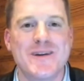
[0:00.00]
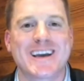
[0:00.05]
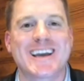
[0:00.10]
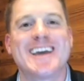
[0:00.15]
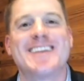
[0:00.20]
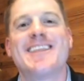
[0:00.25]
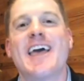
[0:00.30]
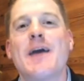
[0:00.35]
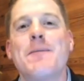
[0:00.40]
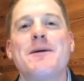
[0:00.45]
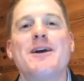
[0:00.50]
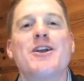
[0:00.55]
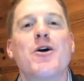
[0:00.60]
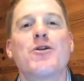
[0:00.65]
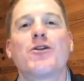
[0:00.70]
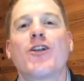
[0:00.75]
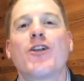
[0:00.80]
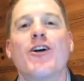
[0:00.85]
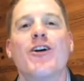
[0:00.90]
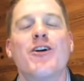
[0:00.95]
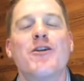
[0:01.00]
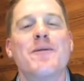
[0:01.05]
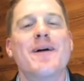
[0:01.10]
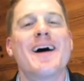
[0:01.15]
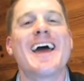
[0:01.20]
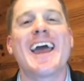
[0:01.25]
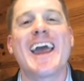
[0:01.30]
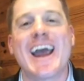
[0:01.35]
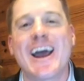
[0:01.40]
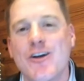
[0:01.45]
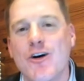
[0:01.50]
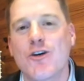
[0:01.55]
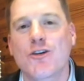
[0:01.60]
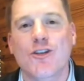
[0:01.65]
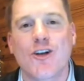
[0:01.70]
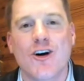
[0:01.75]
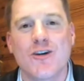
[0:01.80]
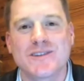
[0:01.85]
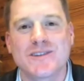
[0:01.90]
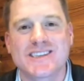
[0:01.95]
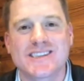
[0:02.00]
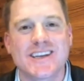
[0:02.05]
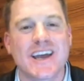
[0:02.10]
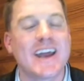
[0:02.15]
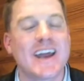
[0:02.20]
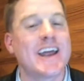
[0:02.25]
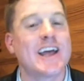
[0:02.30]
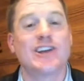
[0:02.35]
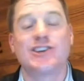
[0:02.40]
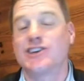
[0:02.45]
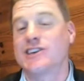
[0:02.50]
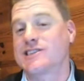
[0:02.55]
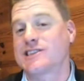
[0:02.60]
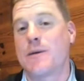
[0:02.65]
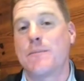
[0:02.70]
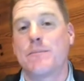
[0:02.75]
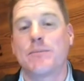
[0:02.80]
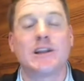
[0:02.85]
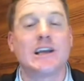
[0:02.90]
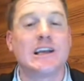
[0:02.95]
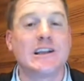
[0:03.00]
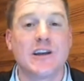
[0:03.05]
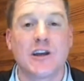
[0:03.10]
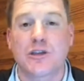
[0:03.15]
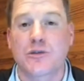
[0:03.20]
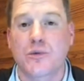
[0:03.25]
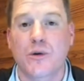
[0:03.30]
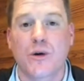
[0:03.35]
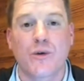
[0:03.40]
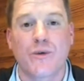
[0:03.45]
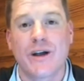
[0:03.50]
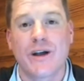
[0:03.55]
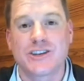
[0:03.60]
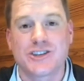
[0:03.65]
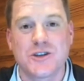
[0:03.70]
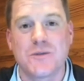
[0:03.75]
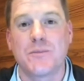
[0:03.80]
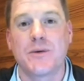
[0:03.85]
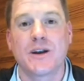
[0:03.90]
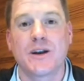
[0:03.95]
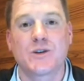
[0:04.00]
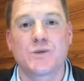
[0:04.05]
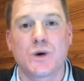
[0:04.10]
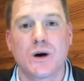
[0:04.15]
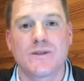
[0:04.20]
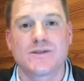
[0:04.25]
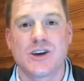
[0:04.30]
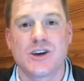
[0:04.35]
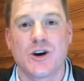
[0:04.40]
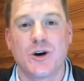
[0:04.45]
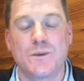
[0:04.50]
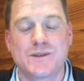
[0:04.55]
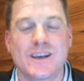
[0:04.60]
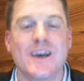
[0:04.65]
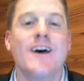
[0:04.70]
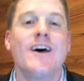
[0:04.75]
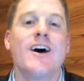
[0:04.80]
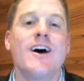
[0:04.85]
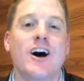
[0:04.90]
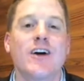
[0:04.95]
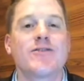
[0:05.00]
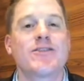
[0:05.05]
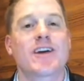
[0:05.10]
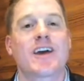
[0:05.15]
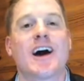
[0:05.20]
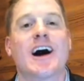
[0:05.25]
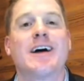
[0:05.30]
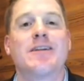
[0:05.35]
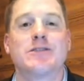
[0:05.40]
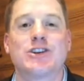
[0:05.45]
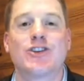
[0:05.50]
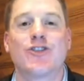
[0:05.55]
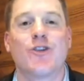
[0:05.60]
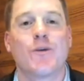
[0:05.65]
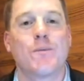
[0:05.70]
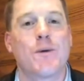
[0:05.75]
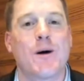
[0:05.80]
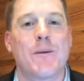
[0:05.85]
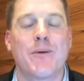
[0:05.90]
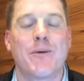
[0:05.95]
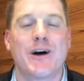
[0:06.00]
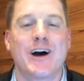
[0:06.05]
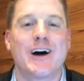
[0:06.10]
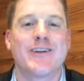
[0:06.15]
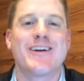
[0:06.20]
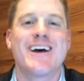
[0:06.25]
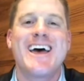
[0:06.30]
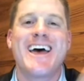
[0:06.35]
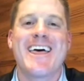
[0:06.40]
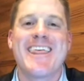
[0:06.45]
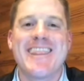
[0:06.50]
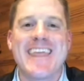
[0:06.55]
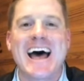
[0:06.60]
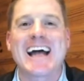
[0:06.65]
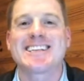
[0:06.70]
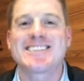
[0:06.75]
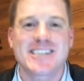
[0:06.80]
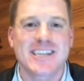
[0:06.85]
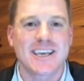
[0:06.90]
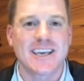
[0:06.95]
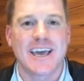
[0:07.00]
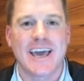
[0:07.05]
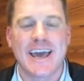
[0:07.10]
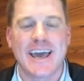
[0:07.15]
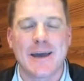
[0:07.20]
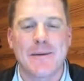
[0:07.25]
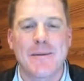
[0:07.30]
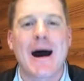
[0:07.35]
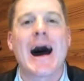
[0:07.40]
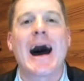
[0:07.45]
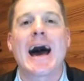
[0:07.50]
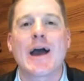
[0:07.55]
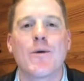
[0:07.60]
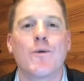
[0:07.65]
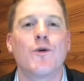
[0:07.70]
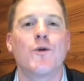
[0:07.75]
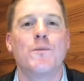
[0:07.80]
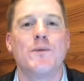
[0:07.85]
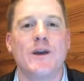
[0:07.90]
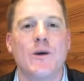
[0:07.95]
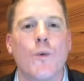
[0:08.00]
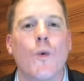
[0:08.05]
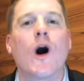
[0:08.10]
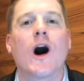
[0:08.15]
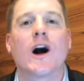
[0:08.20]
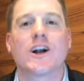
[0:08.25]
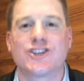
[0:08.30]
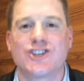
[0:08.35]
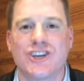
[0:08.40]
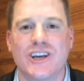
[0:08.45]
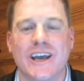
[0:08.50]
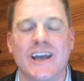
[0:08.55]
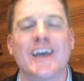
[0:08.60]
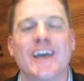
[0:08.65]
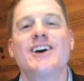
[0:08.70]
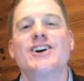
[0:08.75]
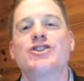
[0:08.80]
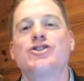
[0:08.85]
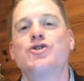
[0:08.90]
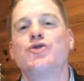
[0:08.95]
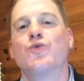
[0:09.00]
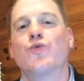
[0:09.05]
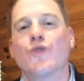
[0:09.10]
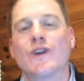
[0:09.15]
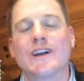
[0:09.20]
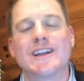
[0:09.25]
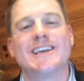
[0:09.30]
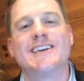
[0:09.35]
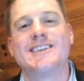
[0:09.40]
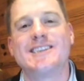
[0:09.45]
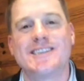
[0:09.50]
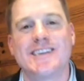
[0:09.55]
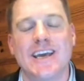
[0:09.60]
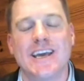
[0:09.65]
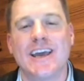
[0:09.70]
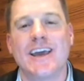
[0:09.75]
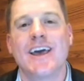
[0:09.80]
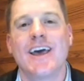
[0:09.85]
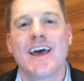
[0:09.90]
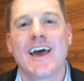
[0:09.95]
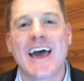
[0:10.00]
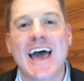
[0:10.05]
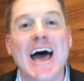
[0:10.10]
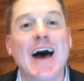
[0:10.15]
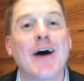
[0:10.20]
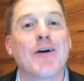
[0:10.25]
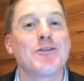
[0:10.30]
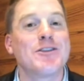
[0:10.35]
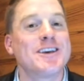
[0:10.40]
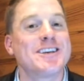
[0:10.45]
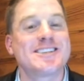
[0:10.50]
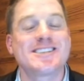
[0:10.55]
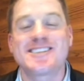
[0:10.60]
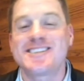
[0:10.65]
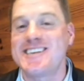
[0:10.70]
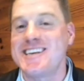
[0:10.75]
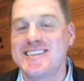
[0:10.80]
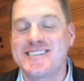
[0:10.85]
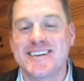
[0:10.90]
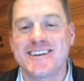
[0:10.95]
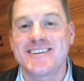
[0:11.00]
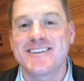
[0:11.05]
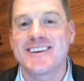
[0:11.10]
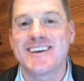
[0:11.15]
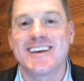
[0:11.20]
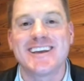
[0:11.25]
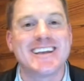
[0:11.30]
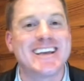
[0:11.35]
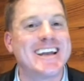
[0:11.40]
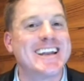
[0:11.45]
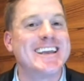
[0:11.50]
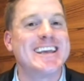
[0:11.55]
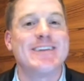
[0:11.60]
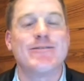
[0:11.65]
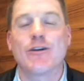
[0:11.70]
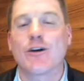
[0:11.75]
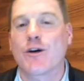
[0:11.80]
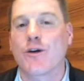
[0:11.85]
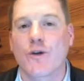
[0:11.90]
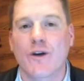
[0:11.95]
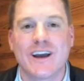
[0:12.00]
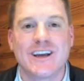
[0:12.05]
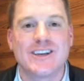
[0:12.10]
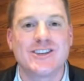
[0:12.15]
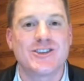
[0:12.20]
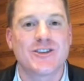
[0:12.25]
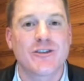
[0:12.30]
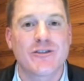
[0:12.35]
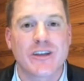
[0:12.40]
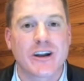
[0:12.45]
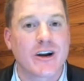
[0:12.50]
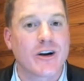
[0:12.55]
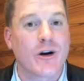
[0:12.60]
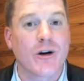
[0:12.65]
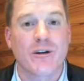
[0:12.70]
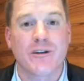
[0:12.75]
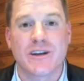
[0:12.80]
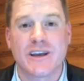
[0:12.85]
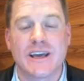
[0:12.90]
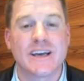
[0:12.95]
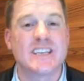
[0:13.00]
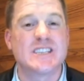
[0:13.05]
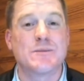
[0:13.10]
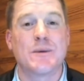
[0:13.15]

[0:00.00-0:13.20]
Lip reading: Can they beat Oklahoma and Oklahoma State and just completely throw a wrench in the Big 12's hopes of the college football playoff? That's the game I will be watching to really see how this season can get even crazier than it already is.